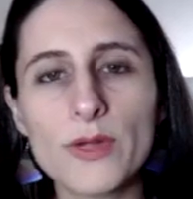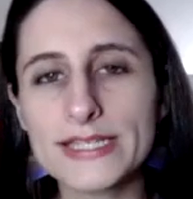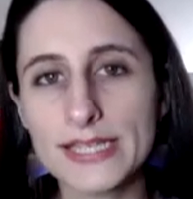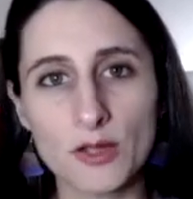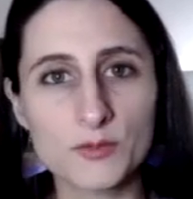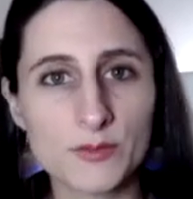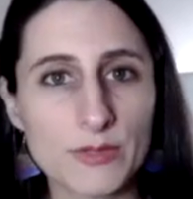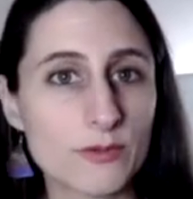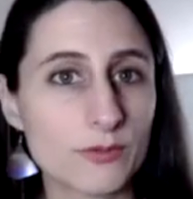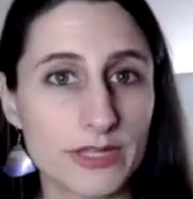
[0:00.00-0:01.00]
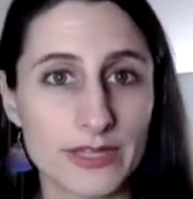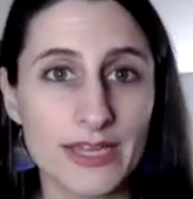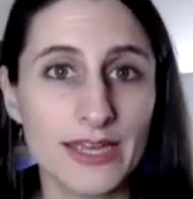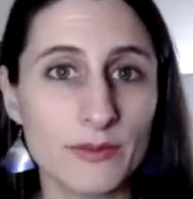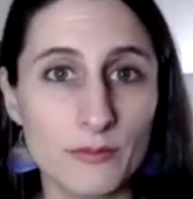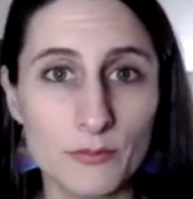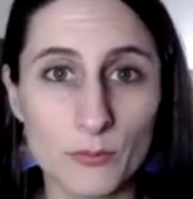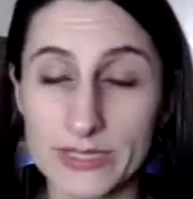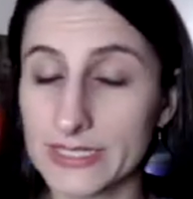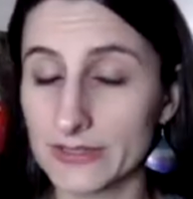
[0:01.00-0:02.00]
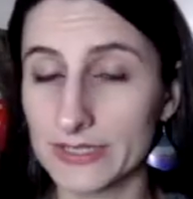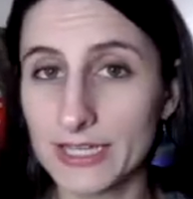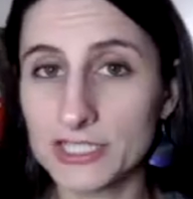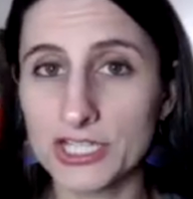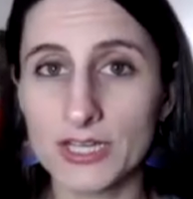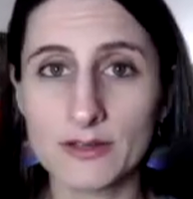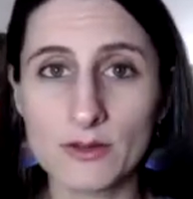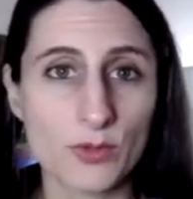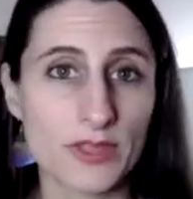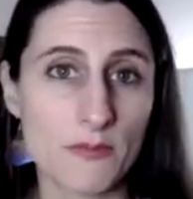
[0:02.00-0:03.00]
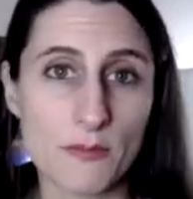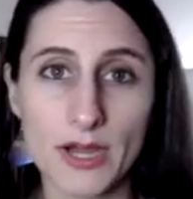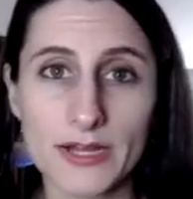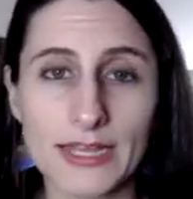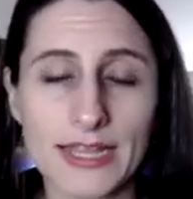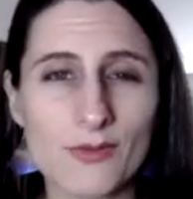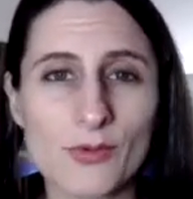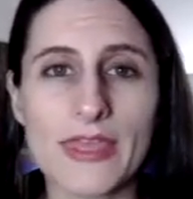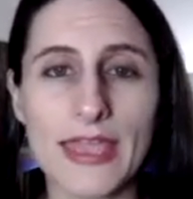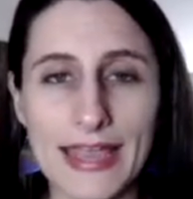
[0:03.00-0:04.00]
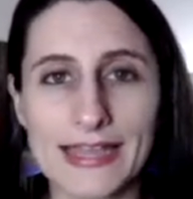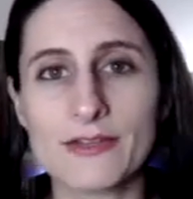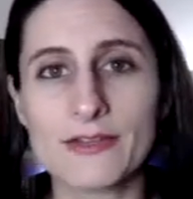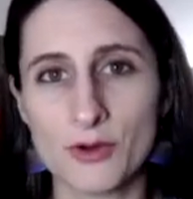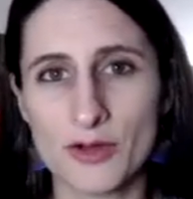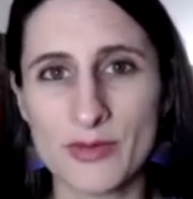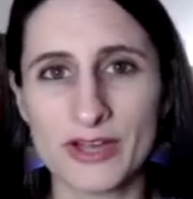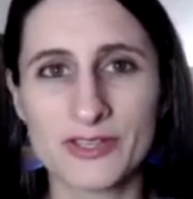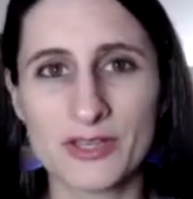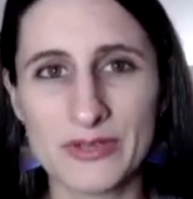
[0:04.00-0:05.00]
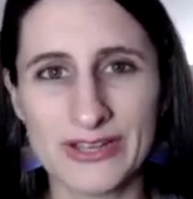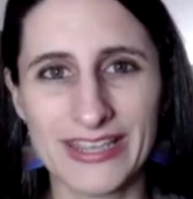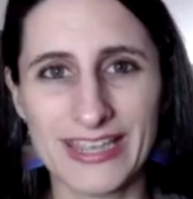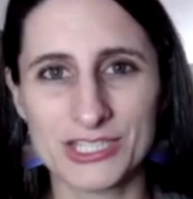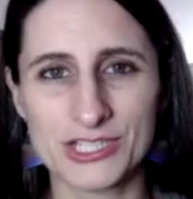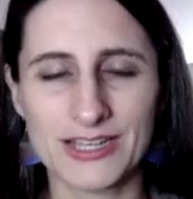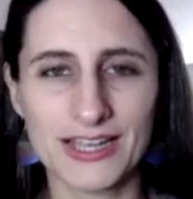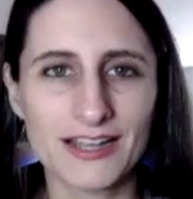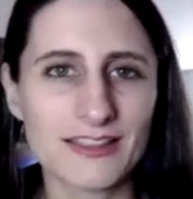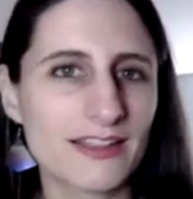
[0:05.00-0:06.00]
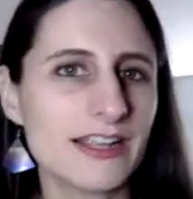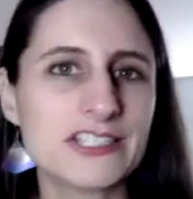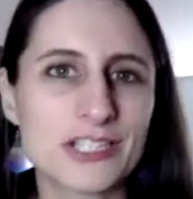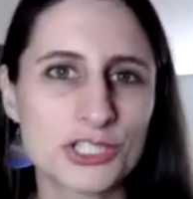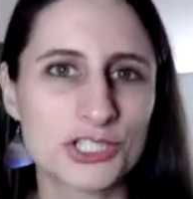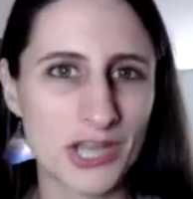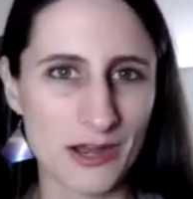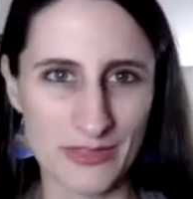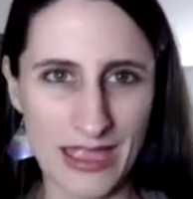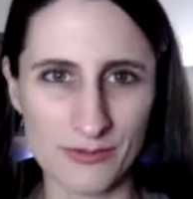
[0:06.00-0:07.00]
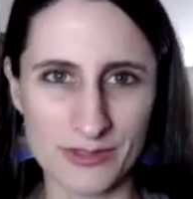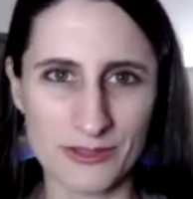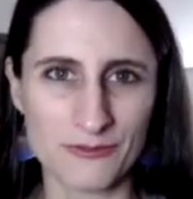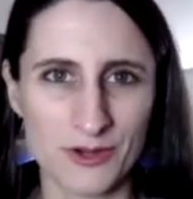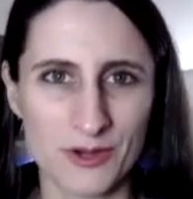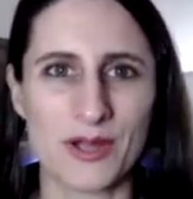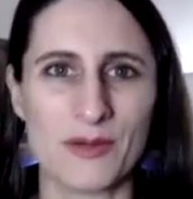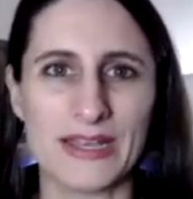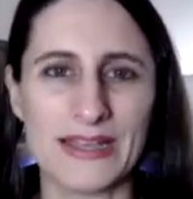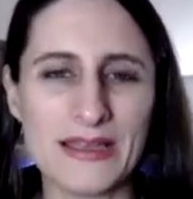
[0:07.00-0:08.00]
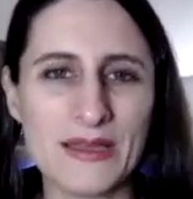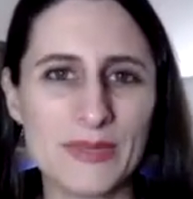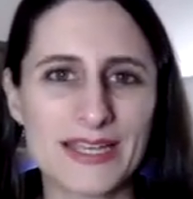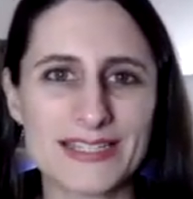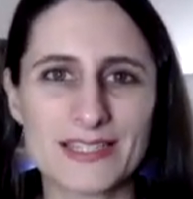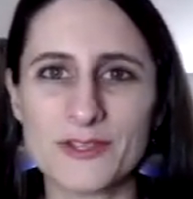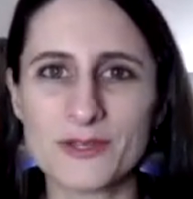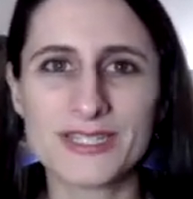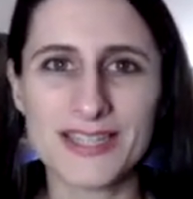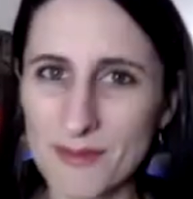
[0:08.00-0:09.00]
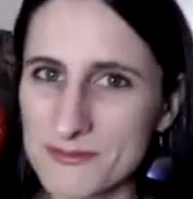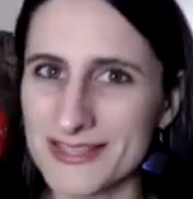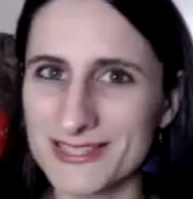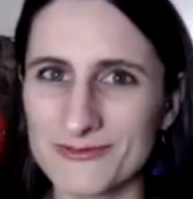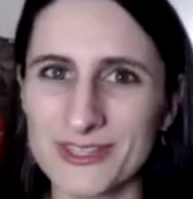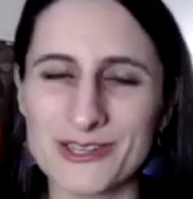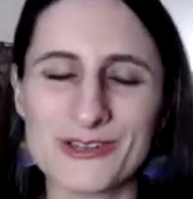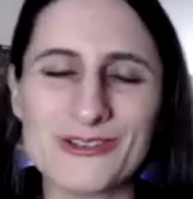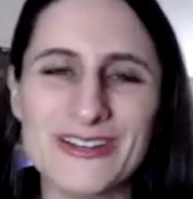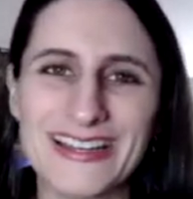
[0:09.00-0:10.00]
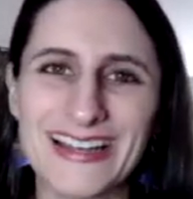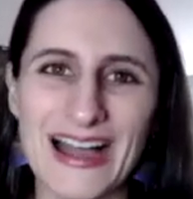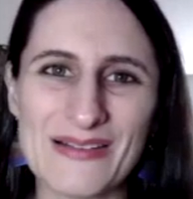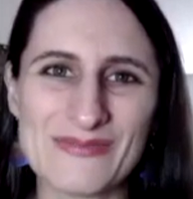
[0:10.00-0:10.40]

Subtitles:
always helped me with delegation, with marketing, with any form of communication. And I thought I'd just share that with you for a moment, because if you adopt this view,